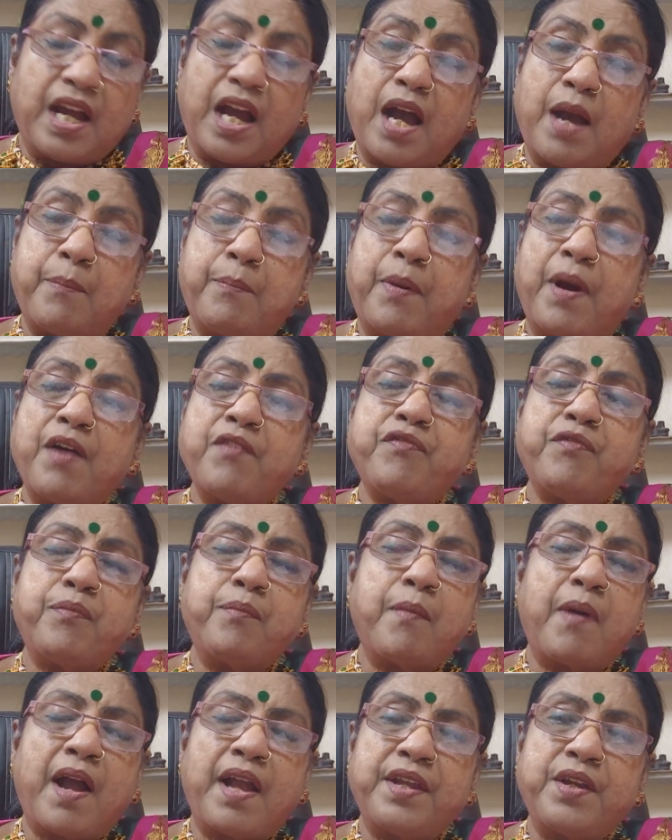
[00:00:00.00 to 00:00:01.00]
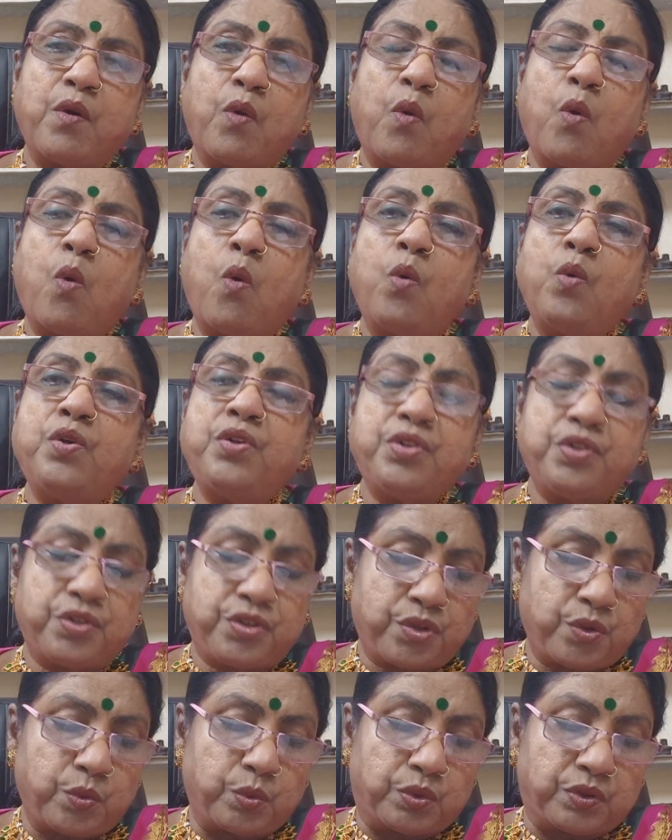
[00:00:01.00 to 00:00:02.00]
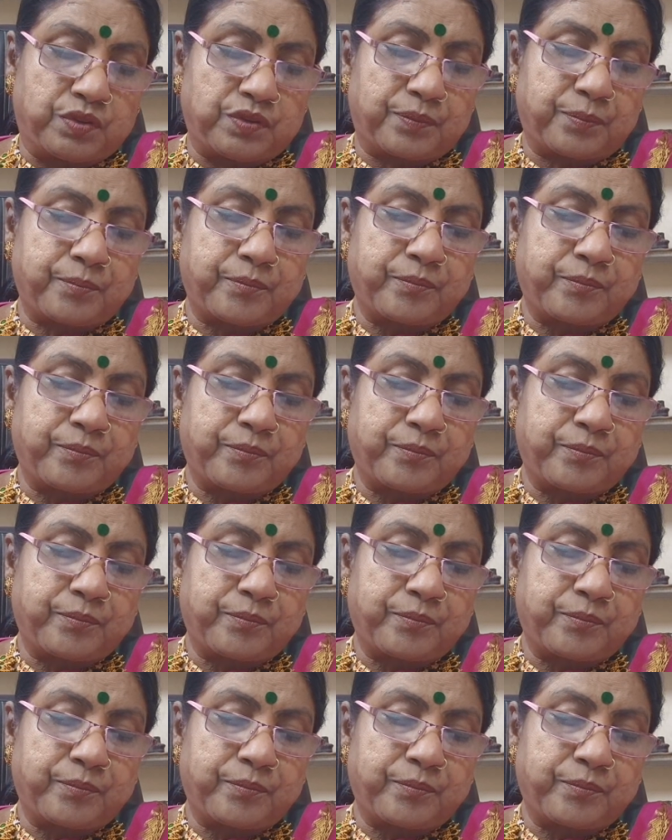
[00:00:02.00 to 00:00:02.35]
above my own truth.